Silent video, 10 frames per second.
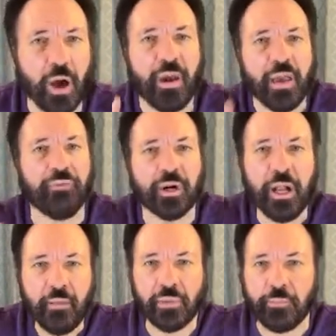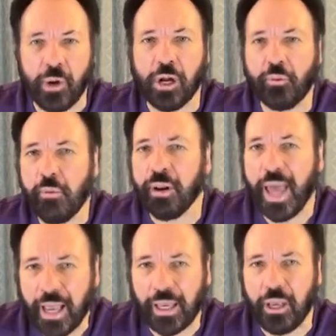However, the part we were
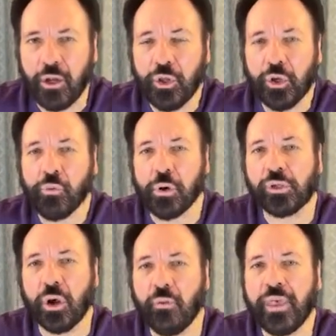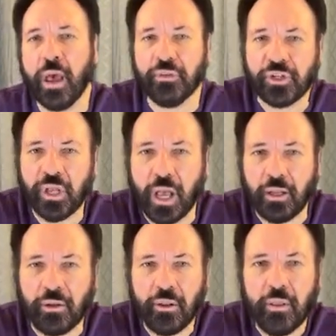lacking was on the other
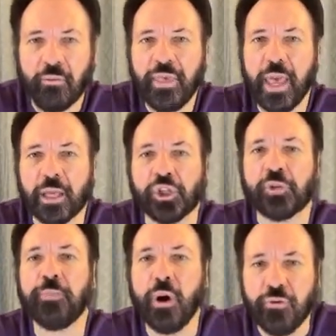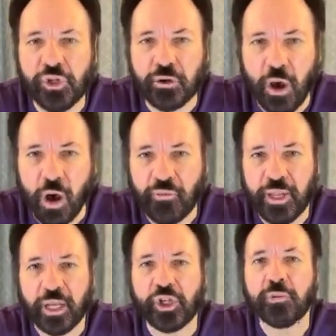side, the exposure of
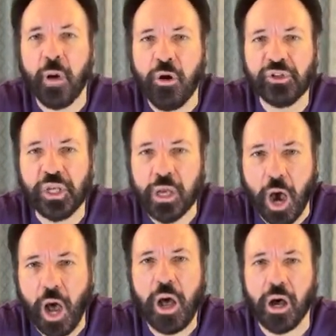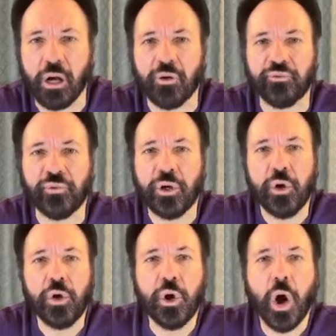and exposing of
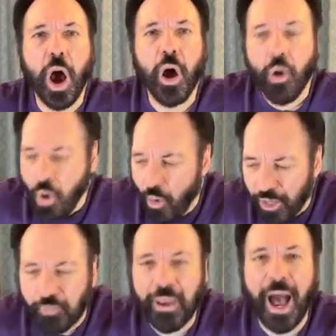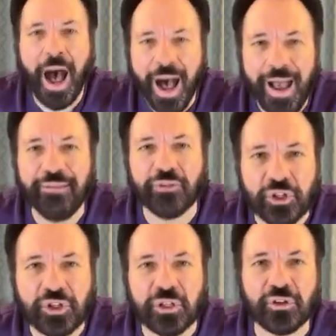who is behind the
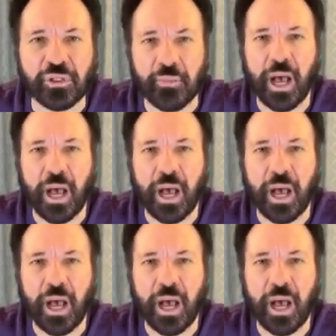system.